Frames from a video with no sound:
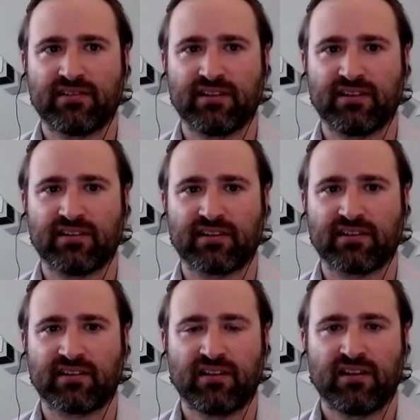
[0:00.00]
in
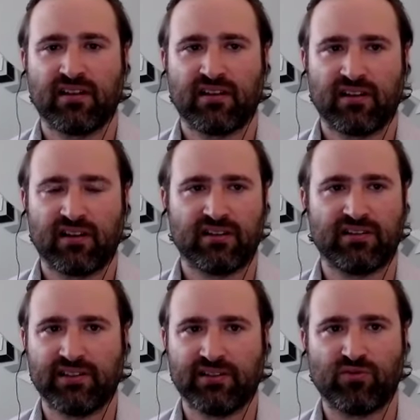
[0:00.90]
a
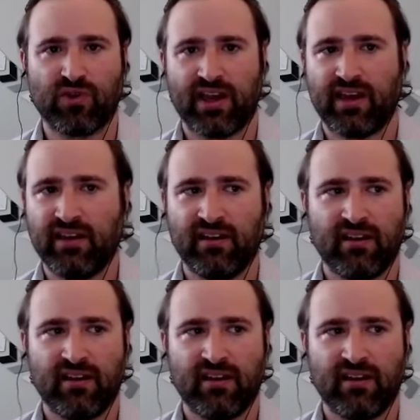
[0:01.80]
clear way,